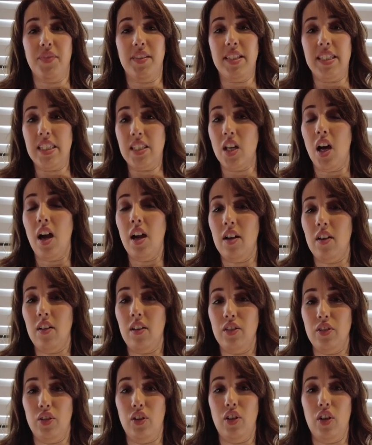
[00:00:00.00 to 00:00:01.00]

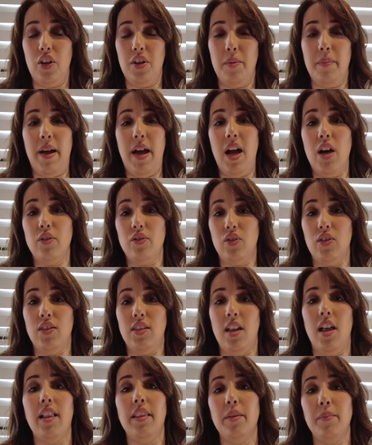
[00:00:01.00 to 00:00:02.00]
style, to learn about how to
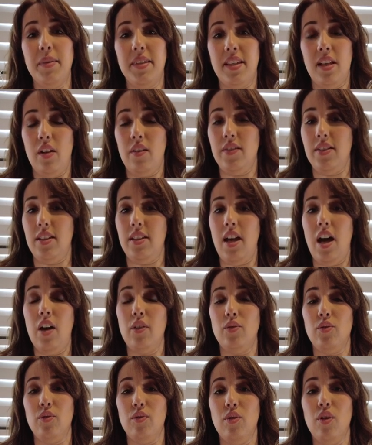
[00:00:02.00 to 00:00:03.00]
style themselves and
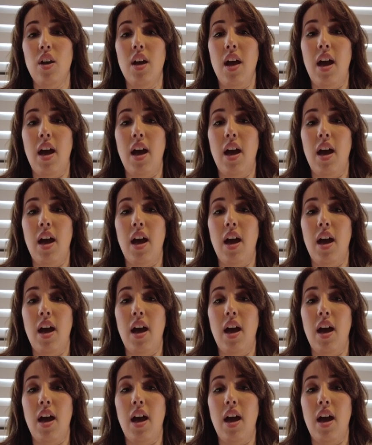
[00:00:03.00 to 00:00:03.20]
how to